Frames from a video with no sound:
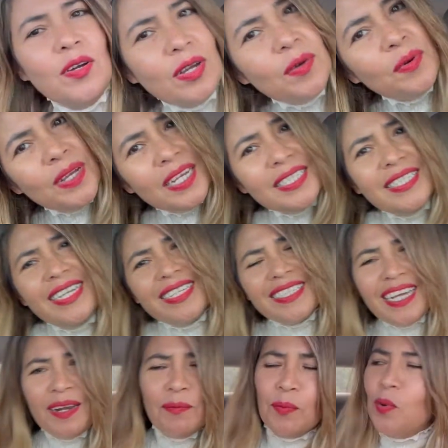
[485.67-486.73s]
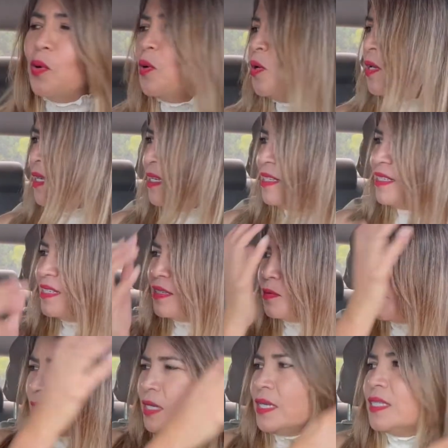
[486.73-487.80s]
que voy a hacer salmón. You
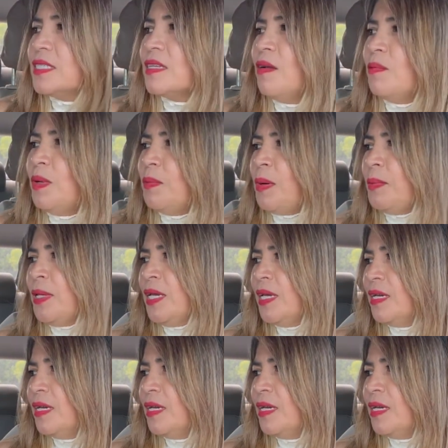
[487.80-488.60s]
wanna eat salmon, mommy?